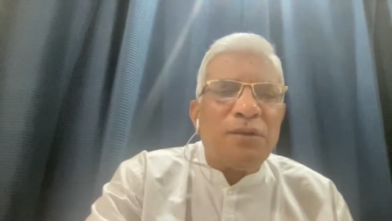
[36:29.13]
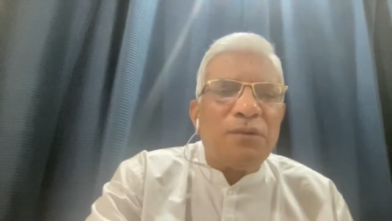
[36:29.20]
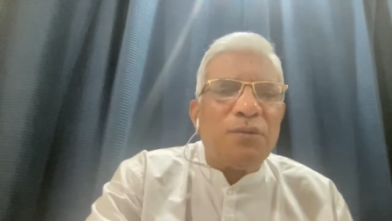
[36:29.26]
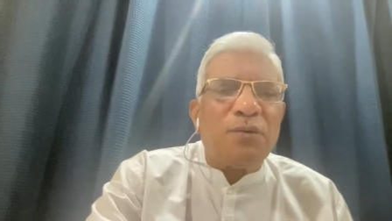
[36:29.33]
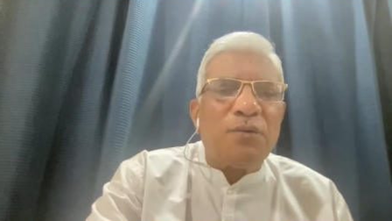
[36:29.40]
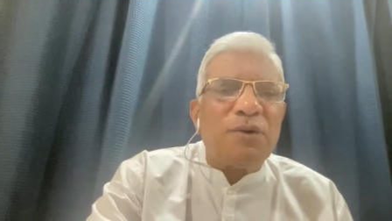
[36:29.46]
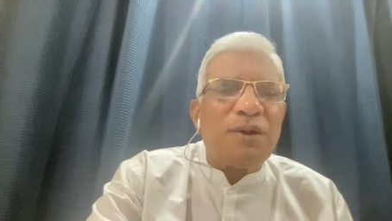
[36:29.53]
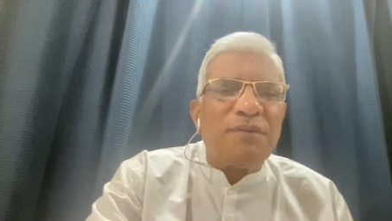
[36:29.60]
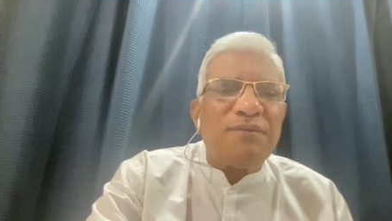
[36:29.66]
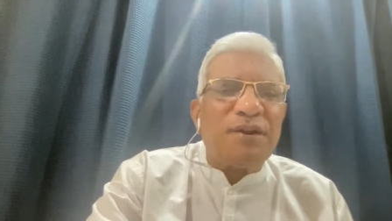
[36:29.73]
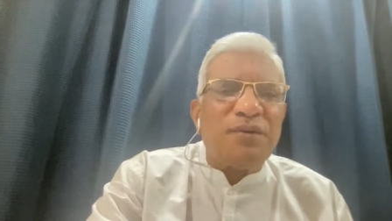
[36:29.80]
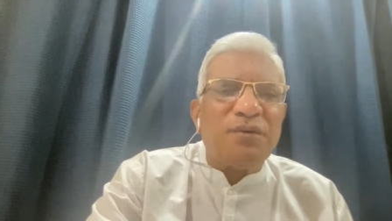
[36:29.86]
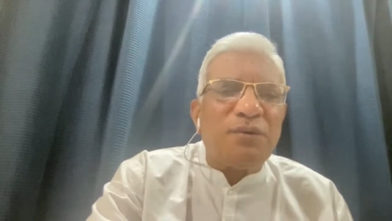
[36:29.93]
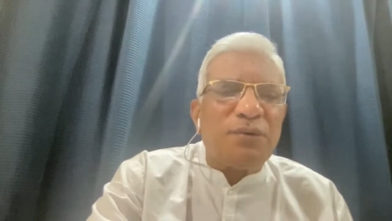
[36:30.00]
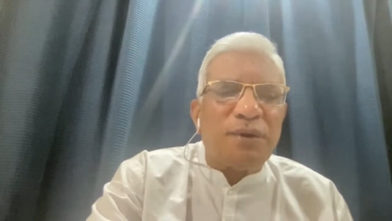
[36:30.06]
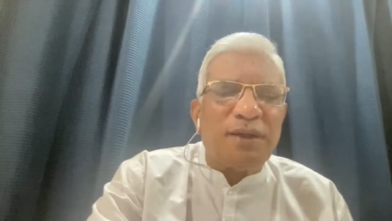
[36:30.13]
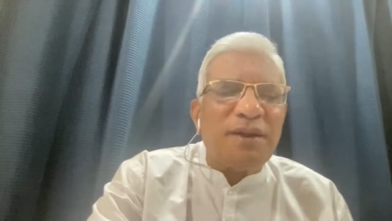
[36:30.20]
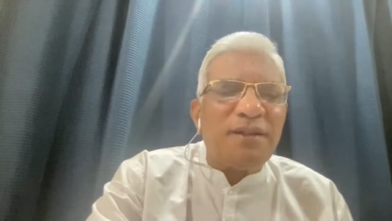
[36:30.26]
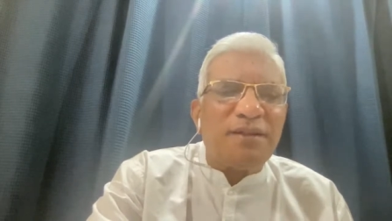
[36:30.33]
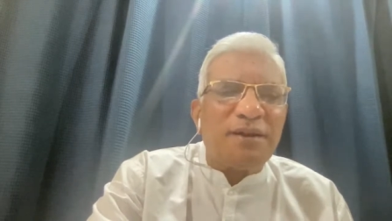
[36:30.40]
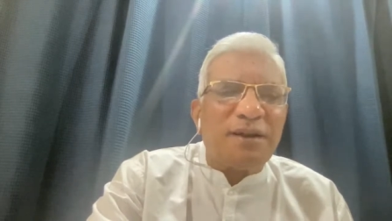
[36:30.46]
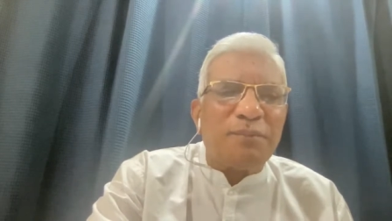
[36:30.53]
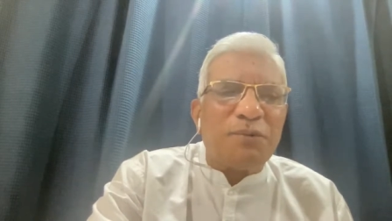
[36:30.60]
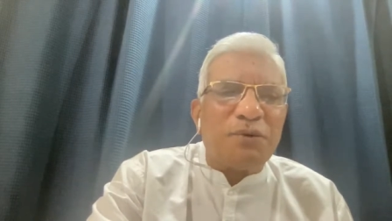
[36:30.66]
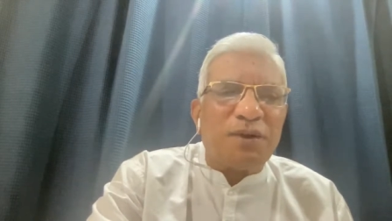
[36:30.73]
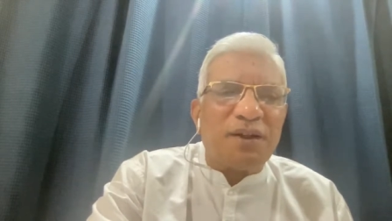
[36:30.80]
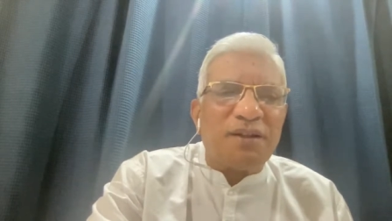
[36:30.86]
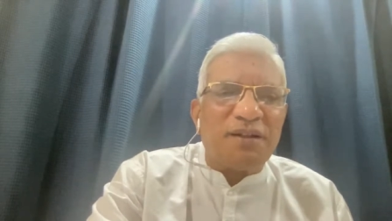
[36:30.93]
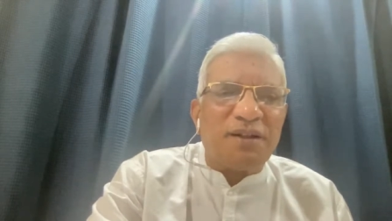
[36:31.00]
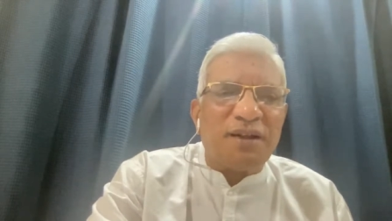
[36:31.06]
You don't even know anything about
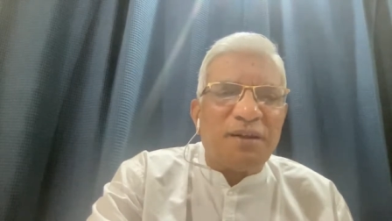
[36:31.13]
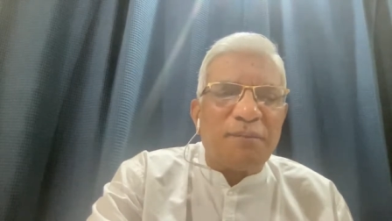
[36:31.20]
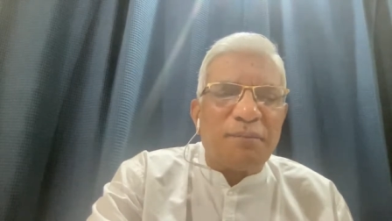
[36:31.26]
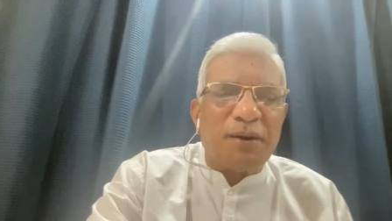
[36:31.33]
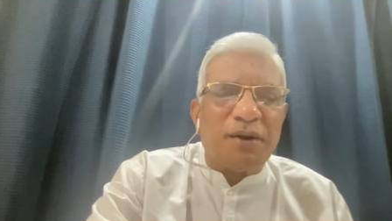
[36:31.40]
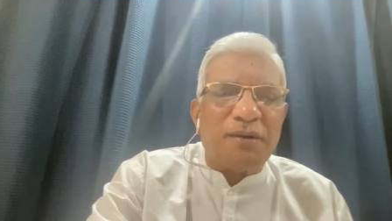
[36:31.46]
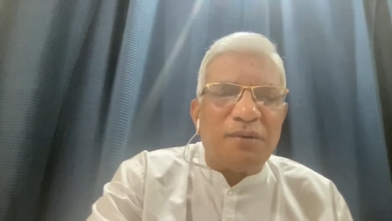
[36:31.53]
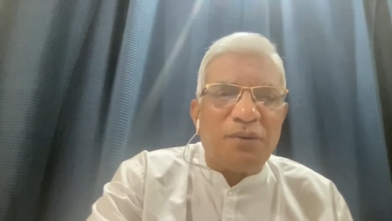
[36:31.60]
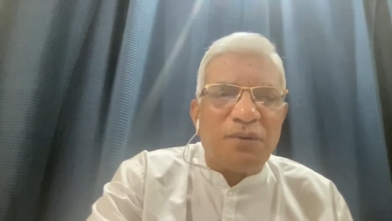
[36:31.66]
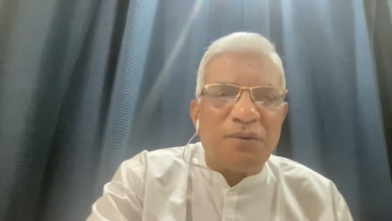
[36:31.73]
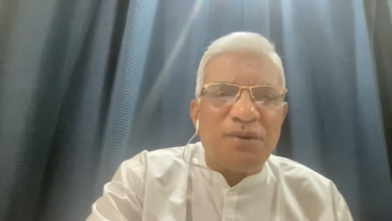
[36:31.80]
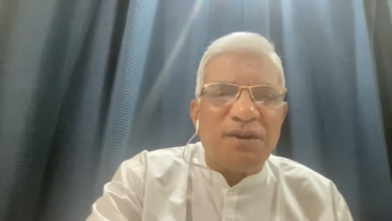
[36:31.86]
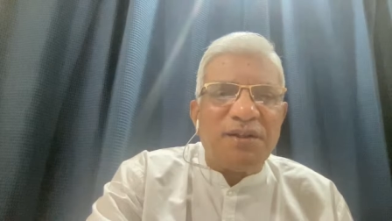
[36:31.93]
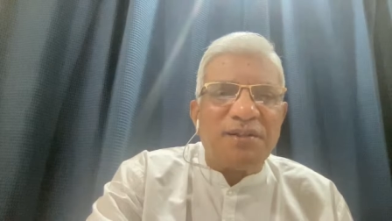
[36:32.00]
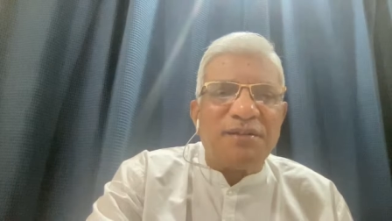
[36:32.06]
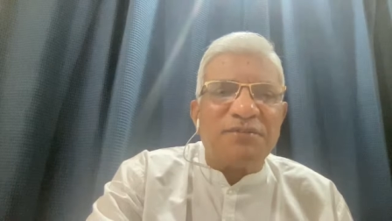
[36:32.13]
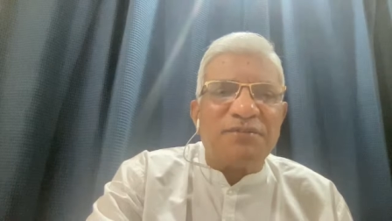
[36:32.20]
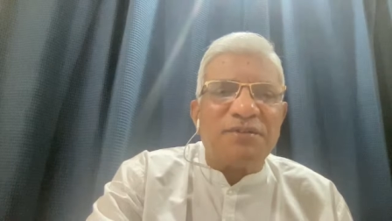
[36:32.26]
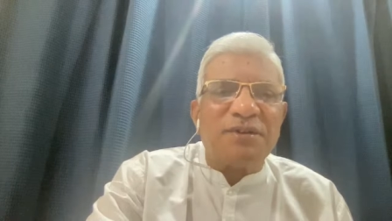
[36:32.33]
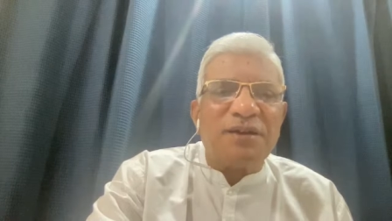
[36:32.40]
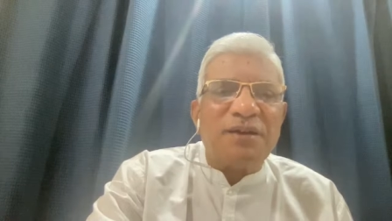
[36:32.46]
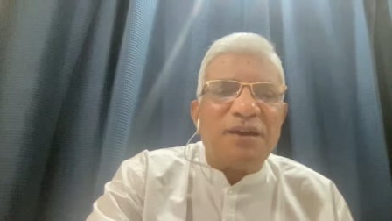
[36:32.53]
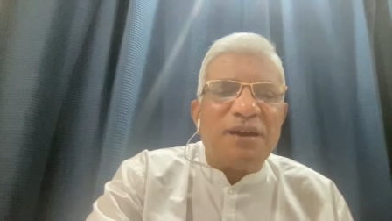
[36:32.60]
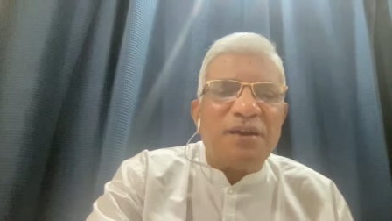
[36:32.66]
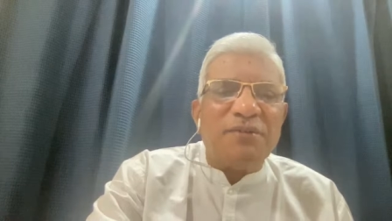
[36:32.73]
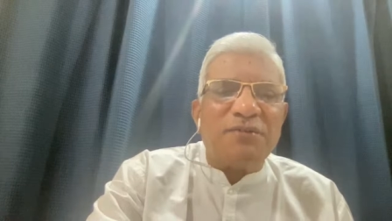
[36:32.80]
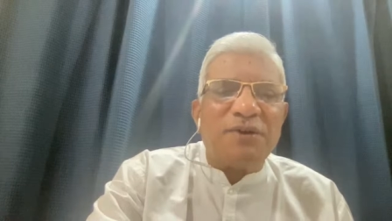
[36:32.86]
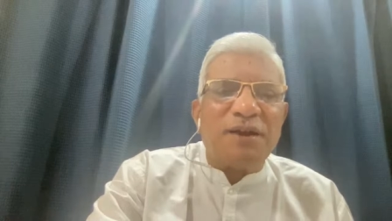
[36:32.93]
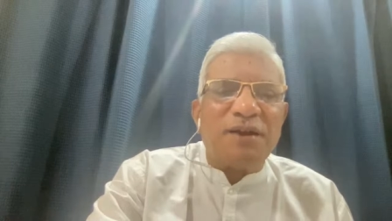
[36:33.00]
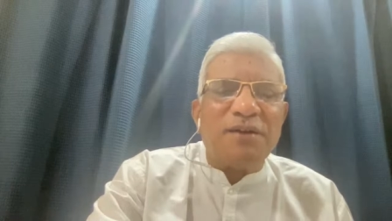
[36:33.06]
anything, but only this
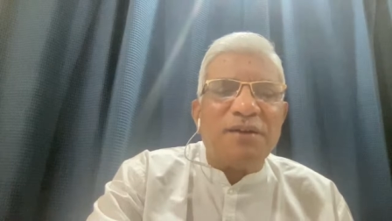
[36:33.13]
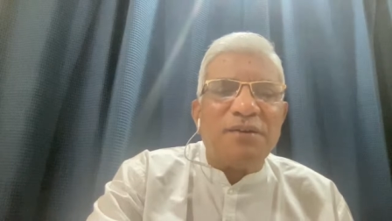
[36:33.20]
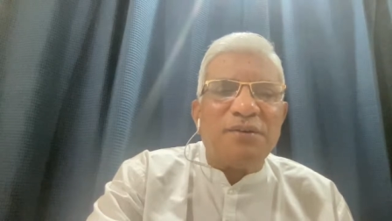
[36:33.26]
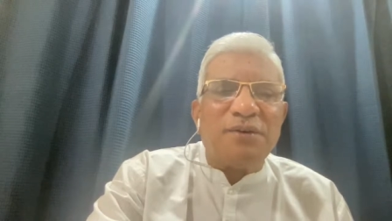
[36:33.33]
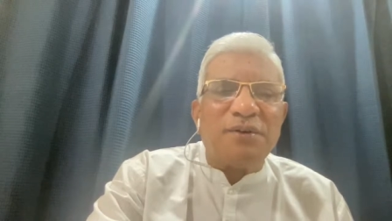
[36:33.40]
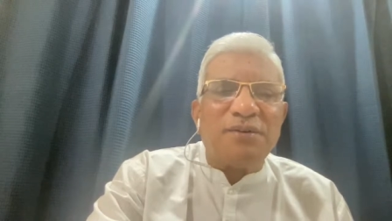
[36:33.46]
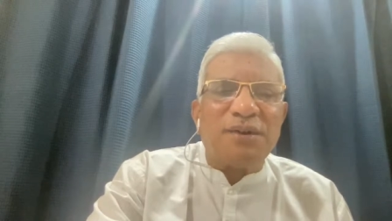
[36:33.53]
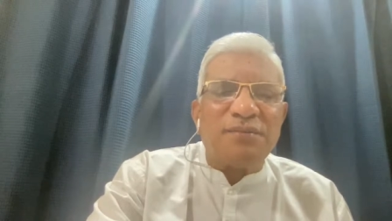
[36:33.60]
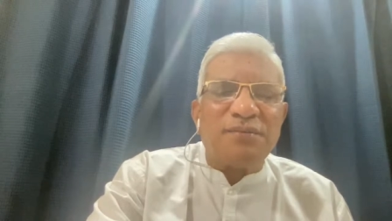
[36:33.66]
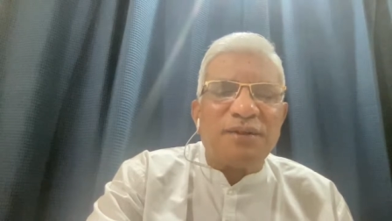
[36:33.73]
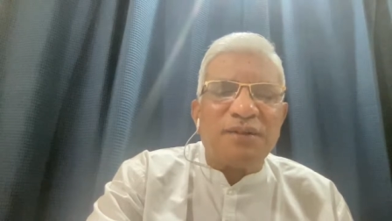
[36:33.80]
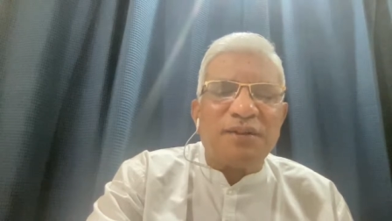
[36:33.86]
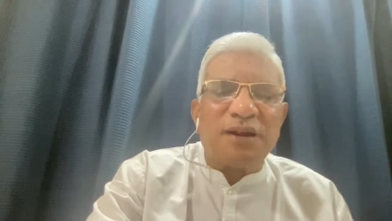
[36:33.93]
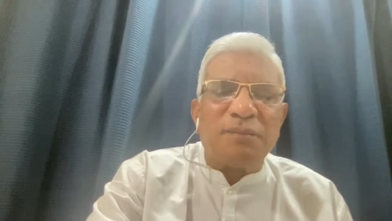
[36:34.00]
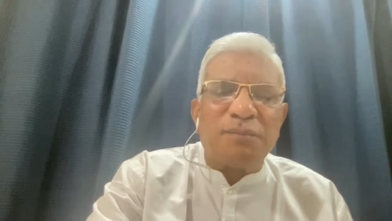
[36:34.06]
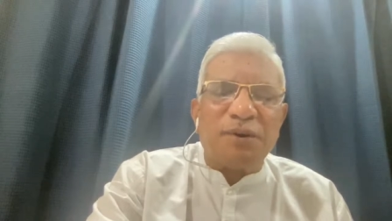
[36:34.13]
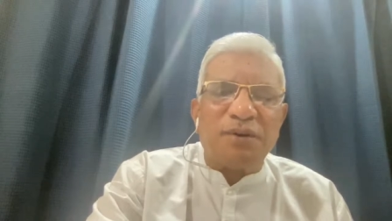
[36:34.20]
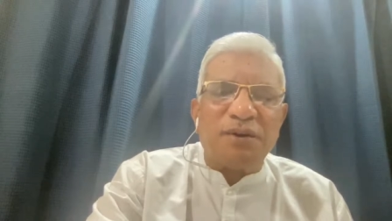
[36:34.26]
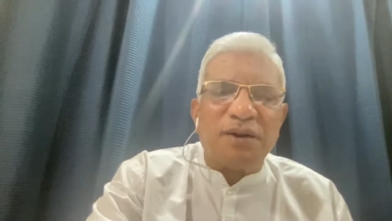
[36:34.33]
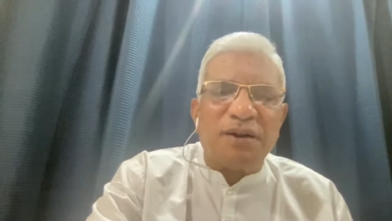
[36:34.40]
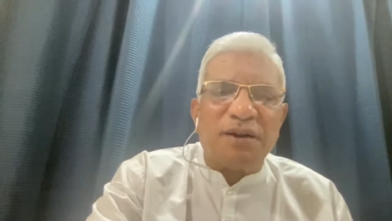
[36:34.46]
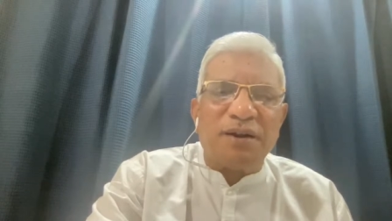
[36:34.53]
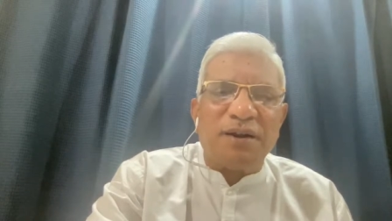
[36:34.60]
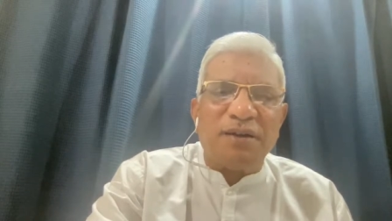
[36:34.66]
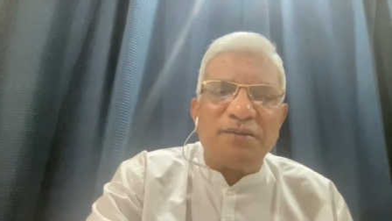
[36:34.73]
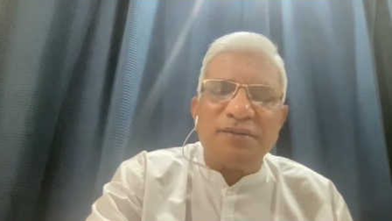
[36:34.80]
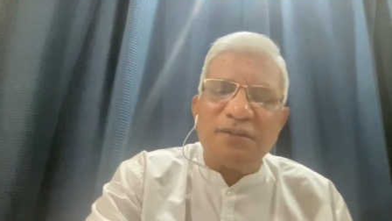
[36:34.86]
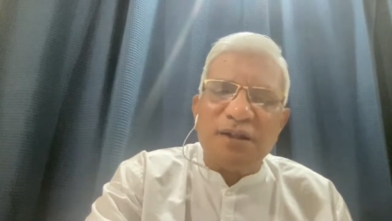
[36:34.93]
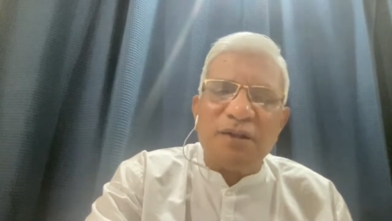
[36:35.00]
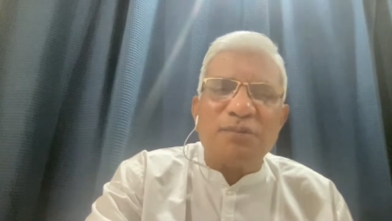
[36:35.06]
educating yourself in that particular
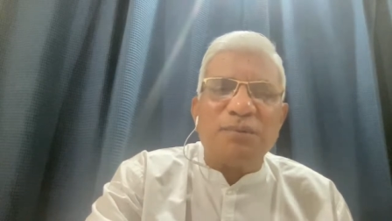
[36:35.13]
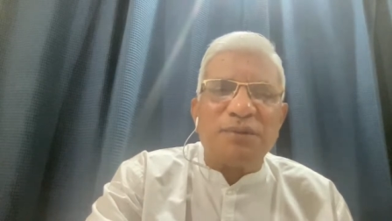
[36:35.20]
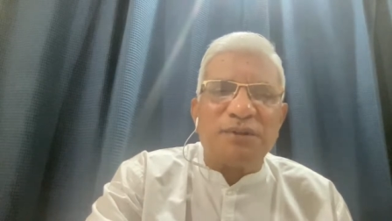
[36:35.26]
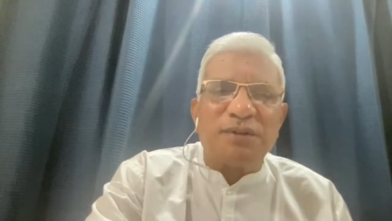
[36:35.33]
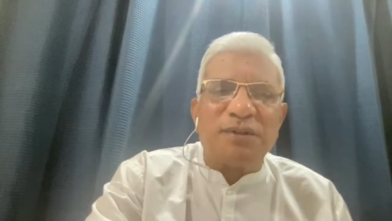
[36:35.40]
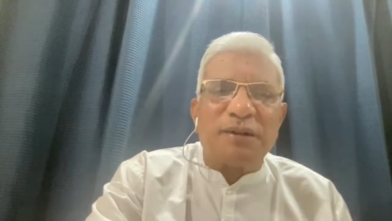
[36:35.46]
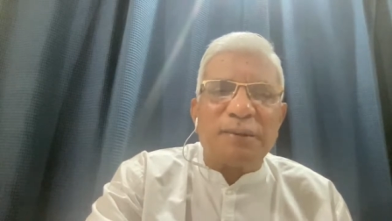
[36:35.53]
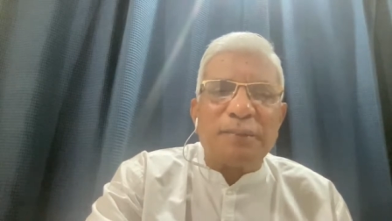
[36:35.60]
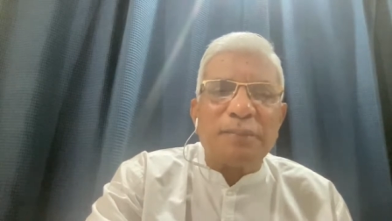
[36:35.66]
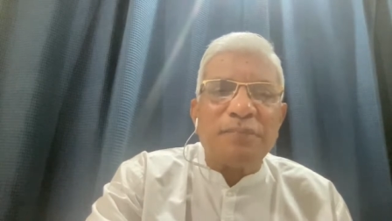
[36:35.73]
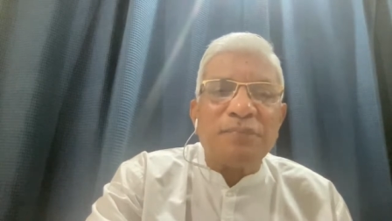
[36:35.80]
direction. That was the thing.